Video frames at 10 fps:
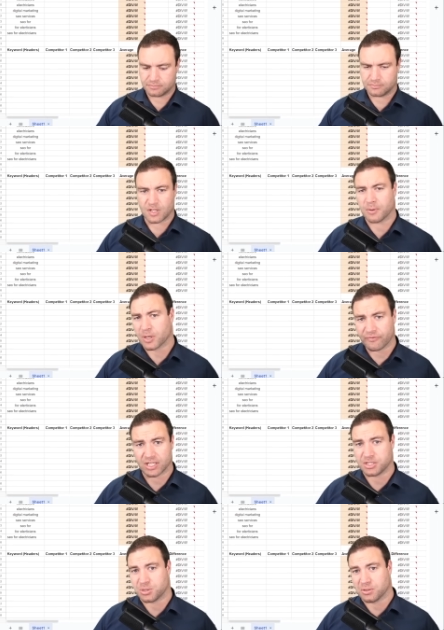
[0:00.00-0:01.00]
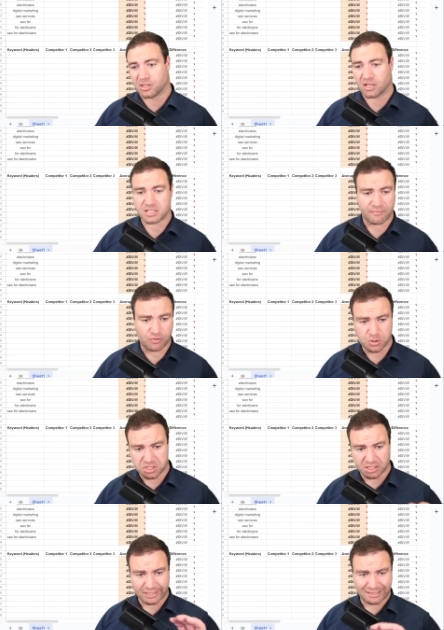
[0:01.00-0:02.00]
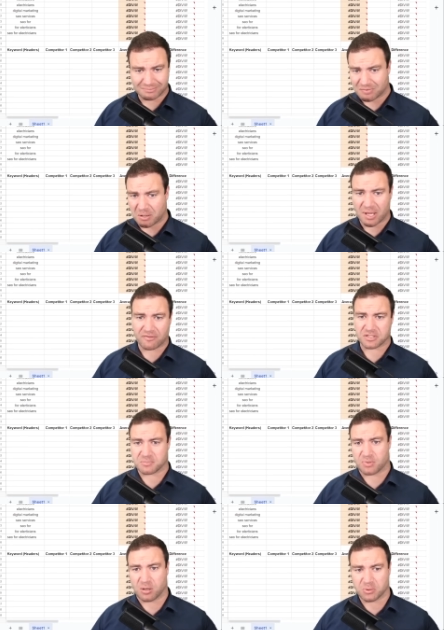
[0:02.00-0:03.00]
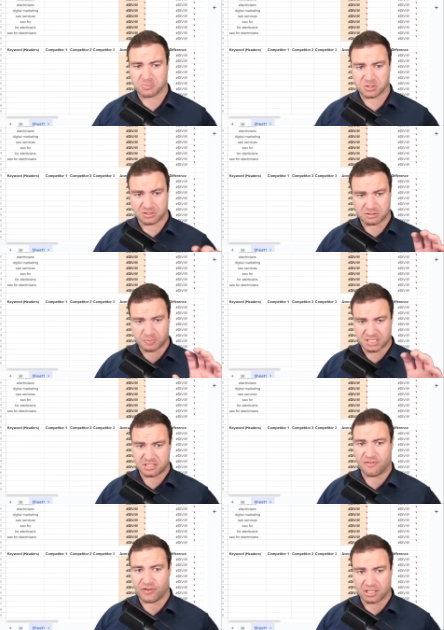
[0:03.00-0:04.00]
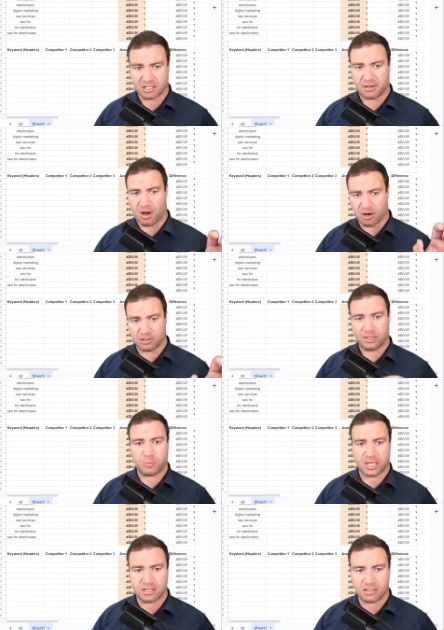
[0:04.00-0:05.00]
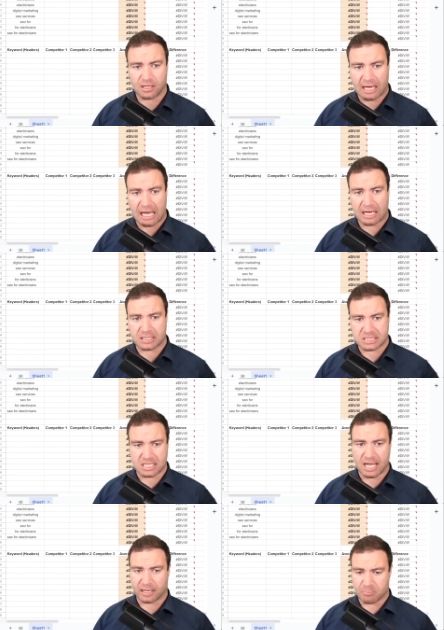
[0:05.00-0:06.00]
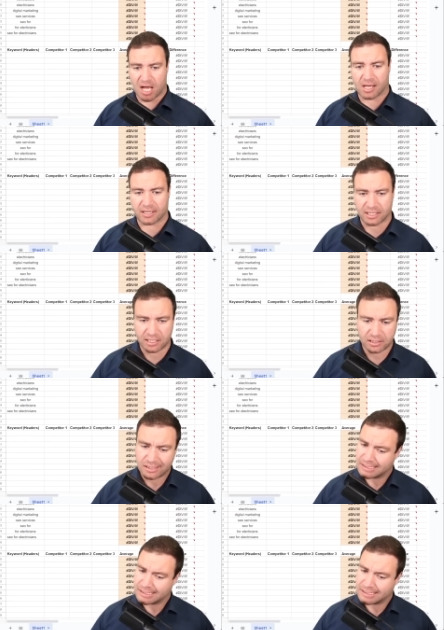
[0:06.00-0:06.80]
Now, I'm not really sure, guys. Unfortunately, I'm having some problems specifically only with uh, DAG marketing.